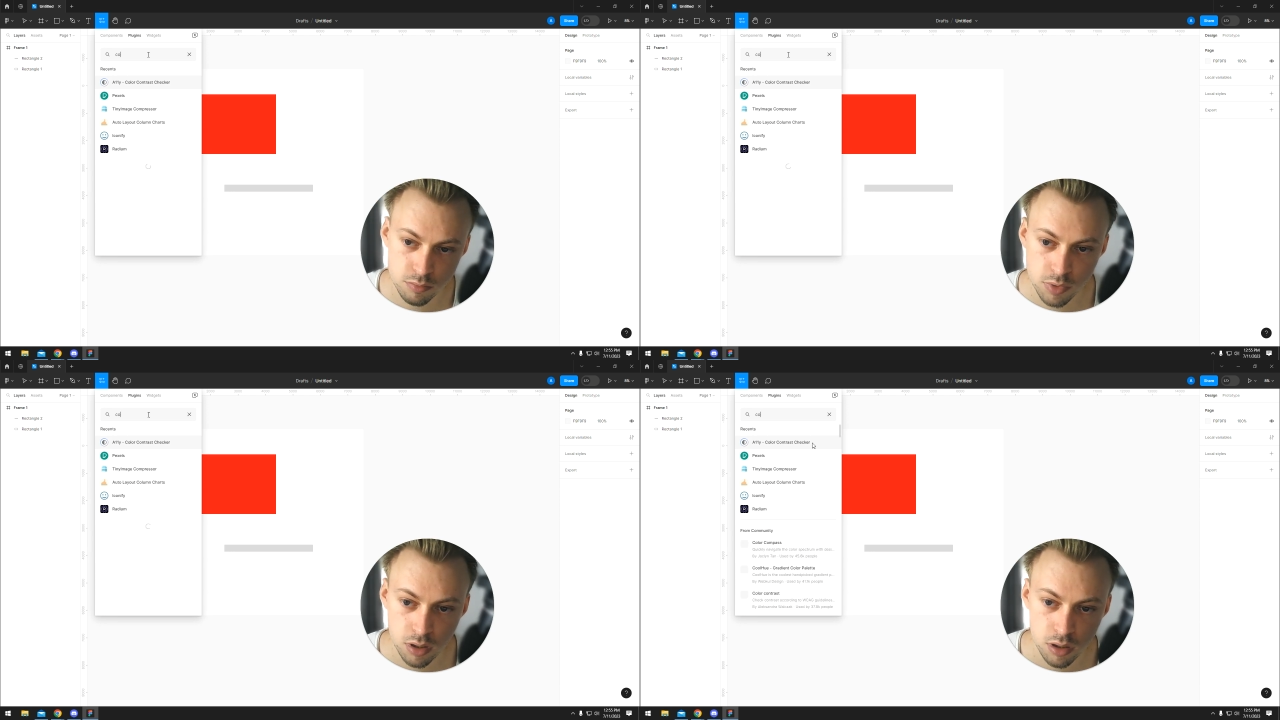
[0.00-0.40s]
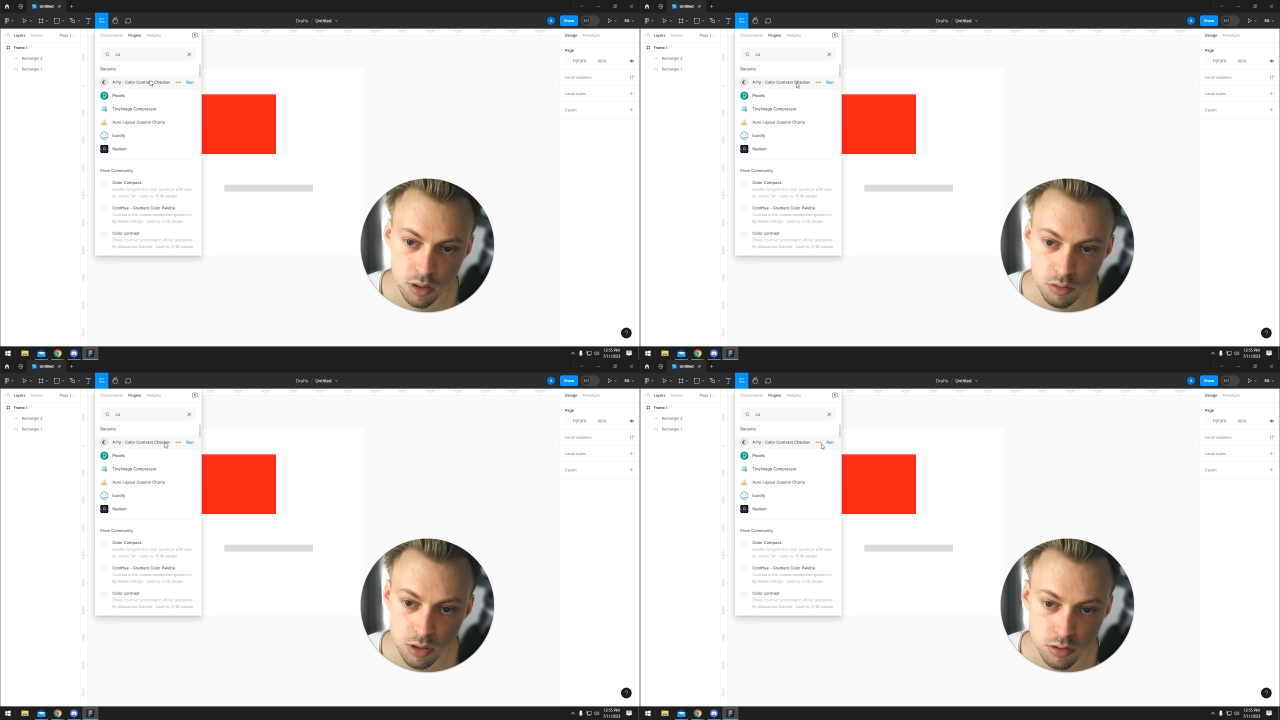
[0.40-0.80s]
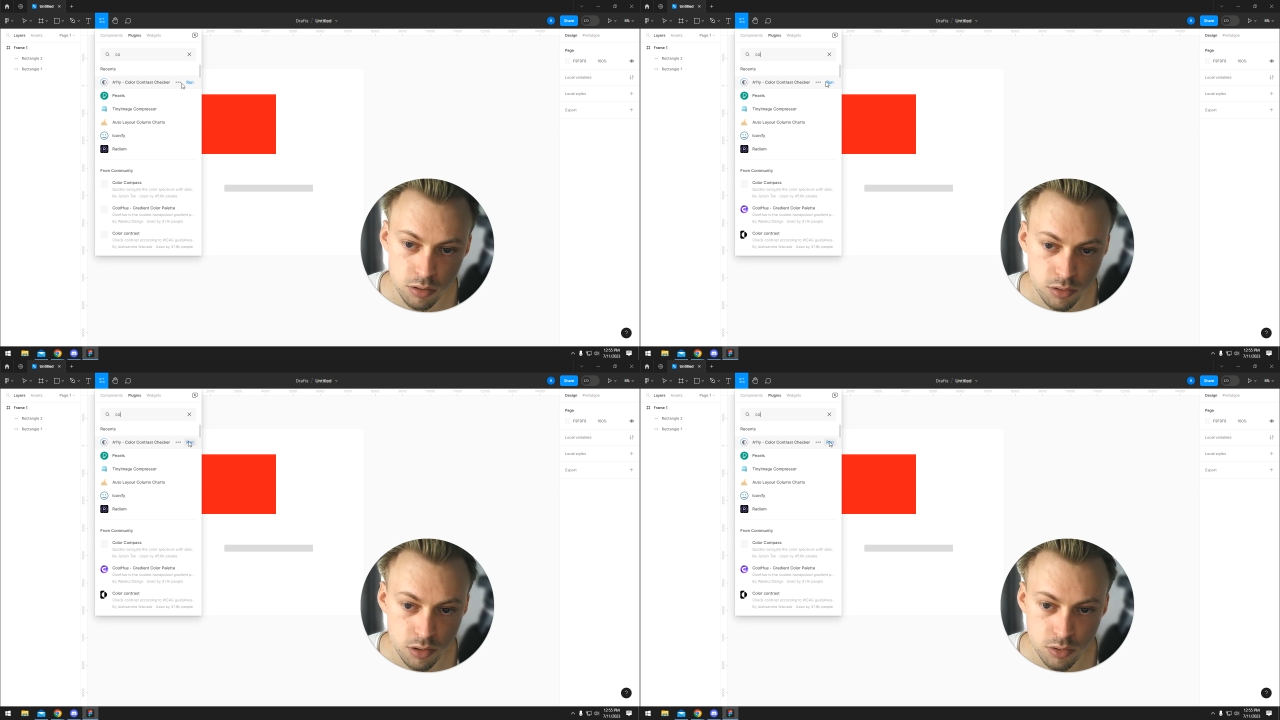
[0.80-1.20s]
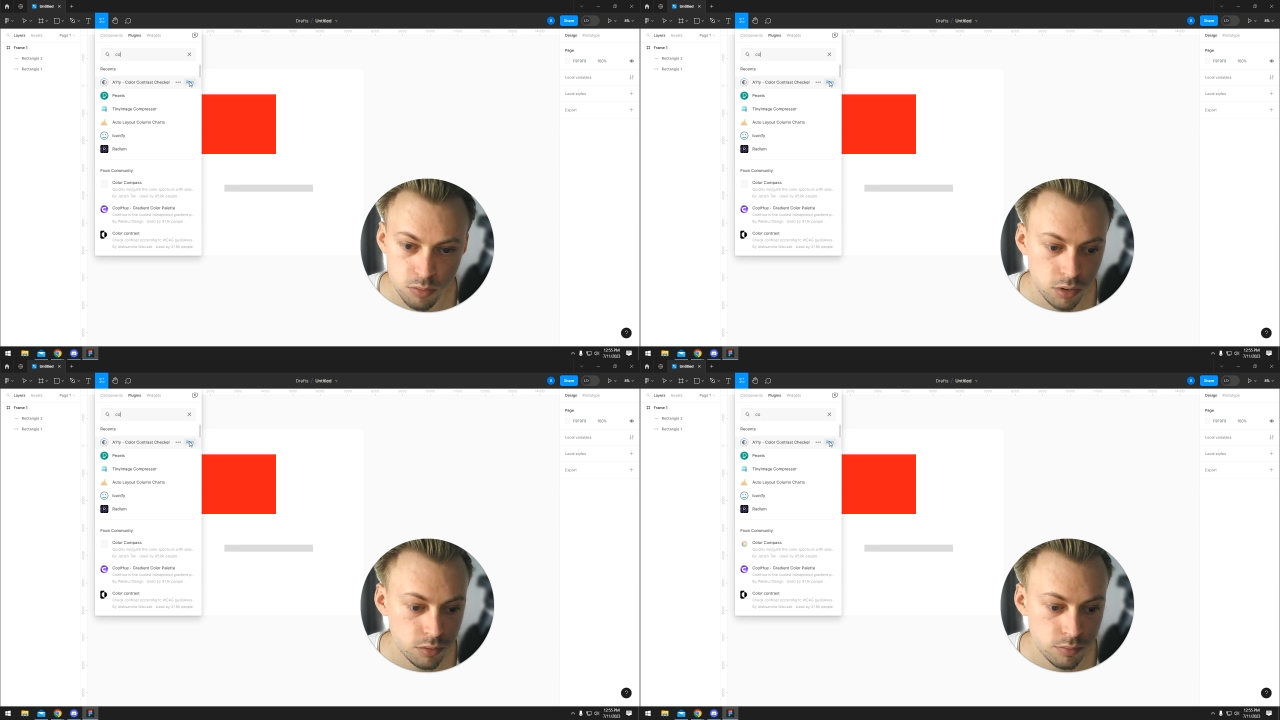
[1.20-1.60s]
We're going to use this
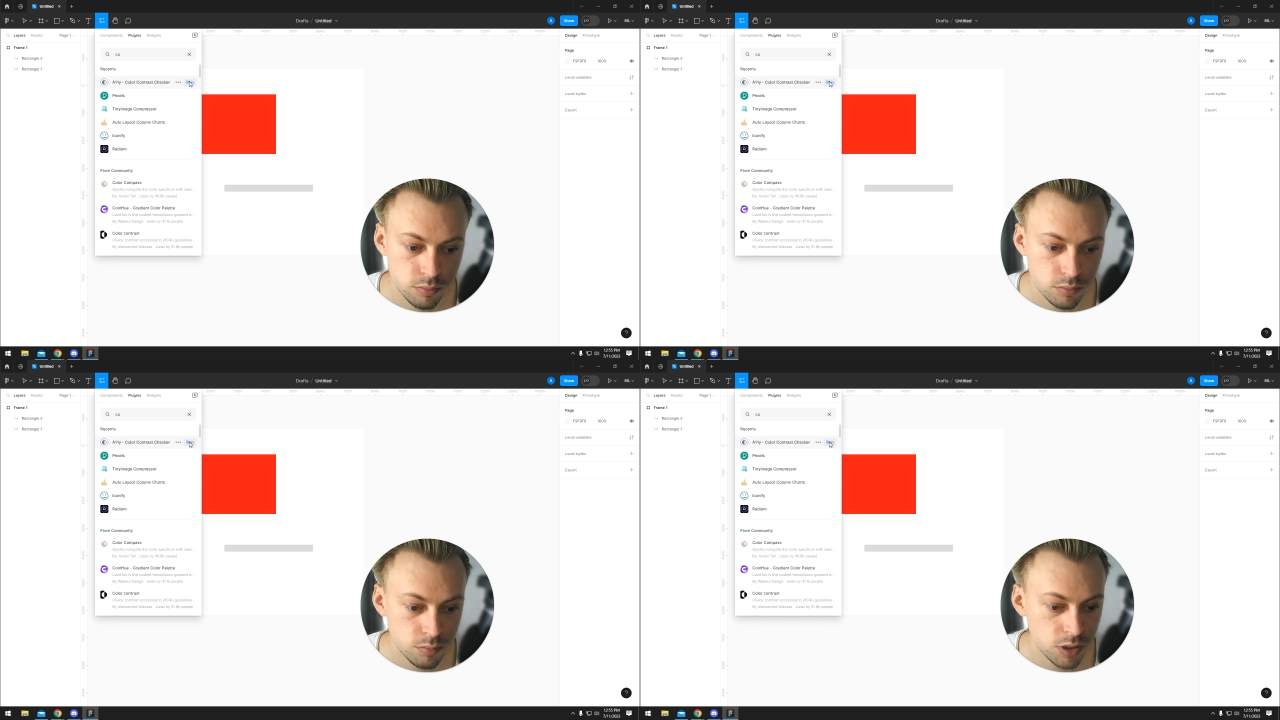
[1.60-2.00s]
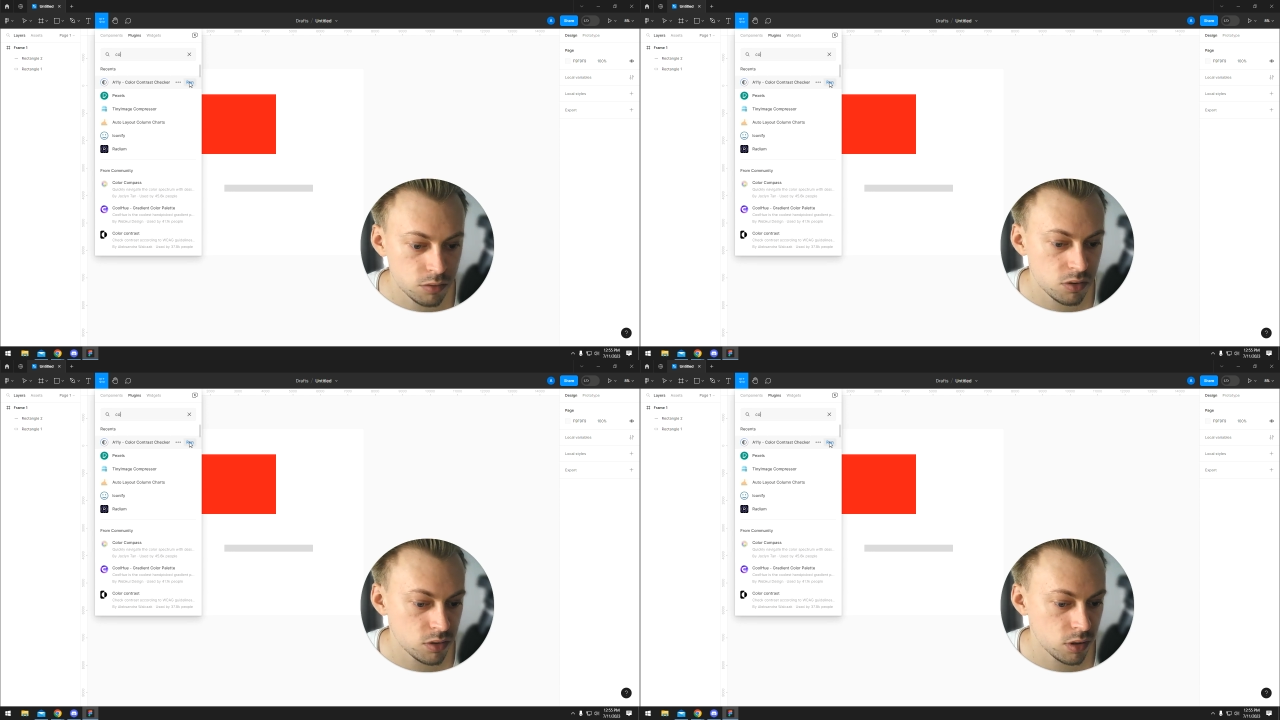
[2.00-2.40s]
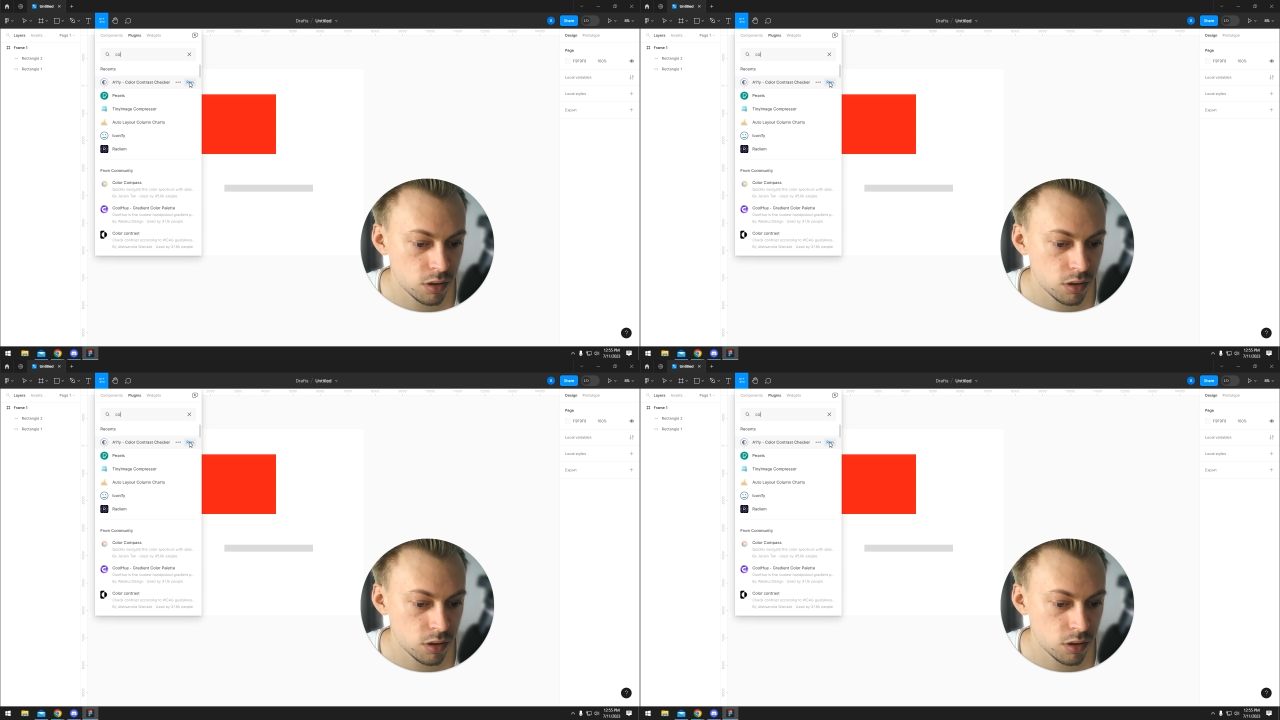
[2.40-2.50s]
one. But there's